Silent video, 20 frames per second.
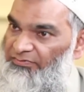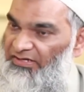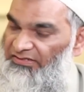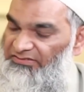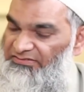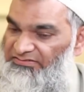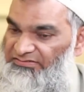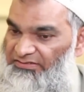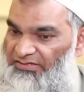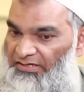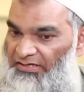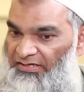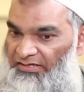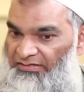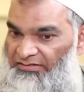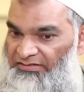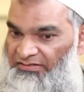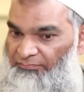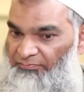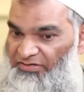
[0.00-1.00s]
But
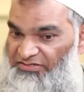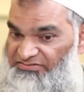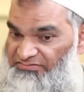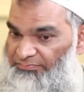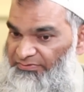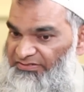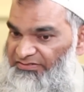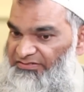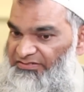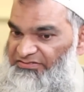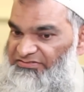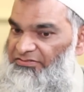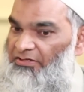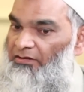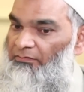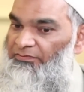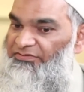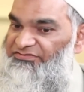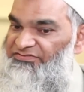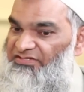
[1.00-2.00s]
the possibility is
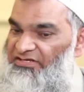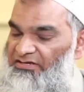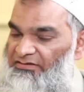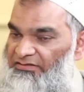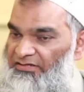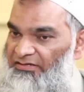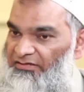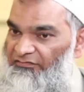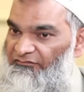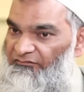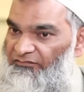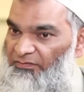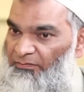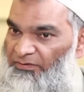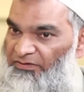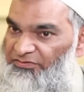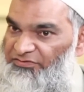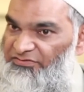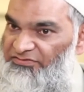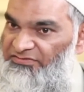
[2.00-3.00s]
always there that if we
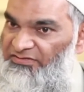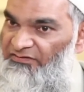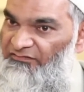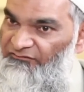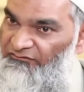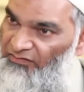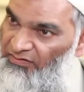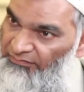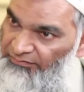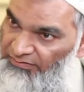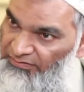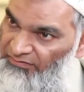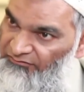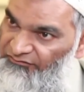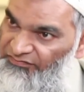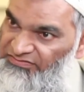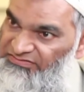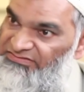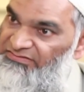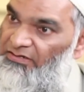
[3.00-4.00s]
were to dig far
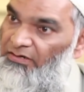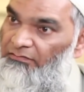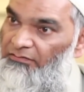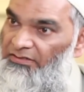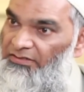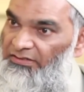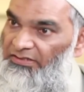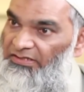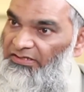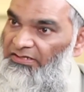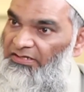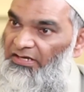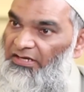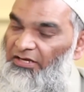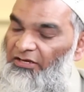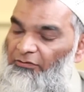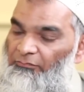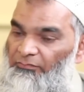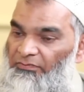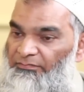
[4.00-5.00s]
enough historically,
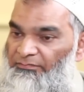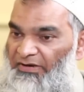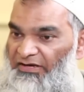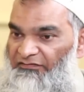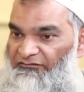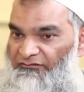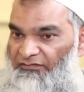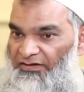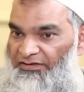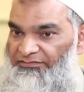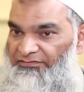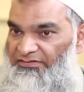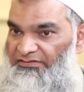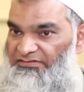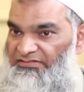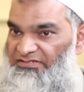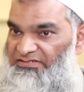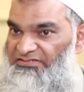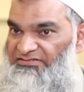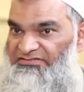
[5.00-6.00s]
we might find
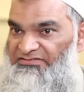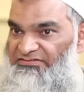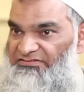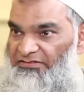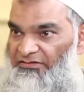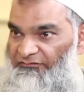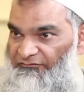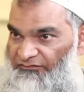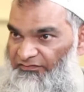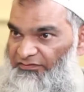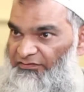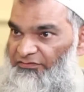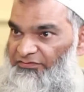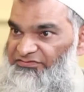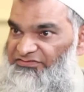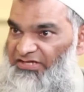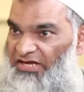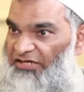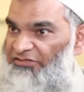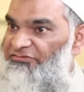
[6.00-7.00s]
that these
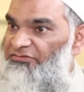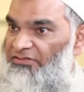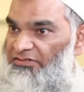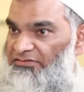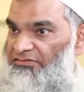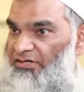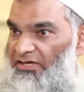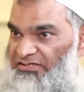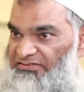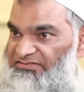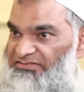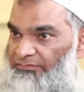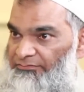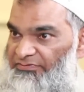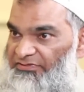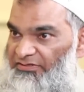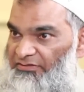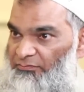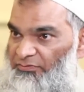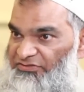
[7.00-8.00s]
figures actually taught
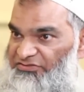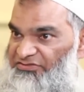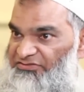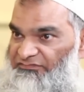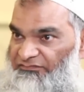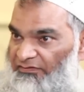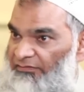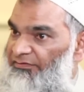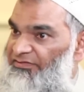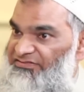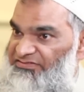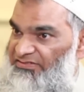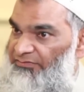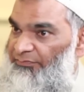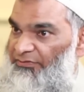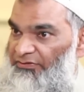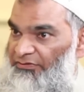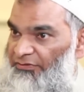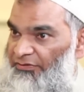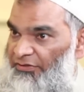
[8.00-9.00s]
something which is very
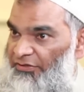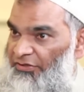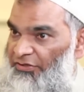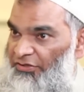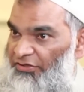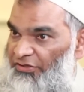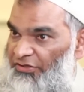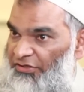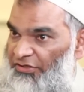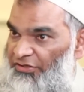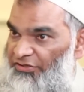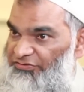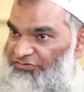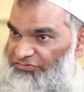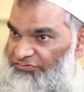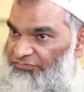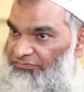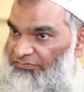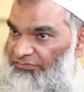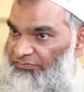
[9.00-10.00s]
similar
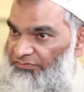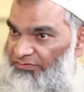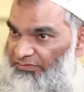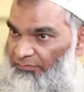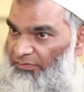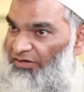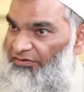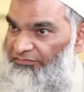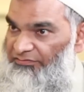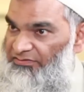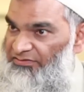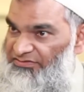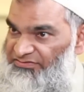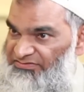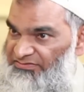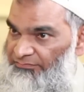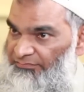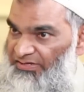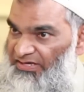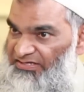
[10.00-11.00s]
to the
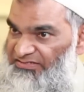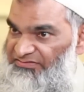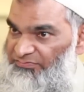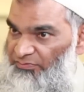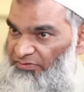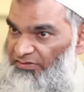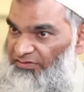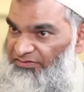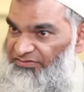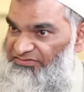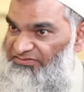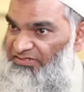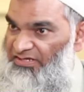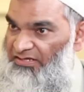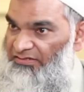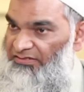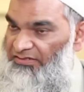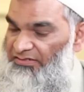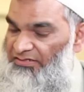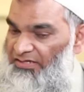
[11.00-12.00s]
monotheism as we
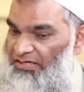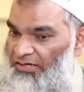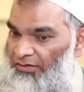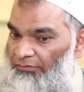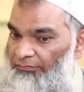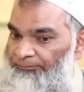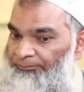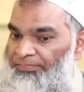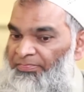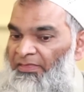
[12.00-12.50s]
understand it now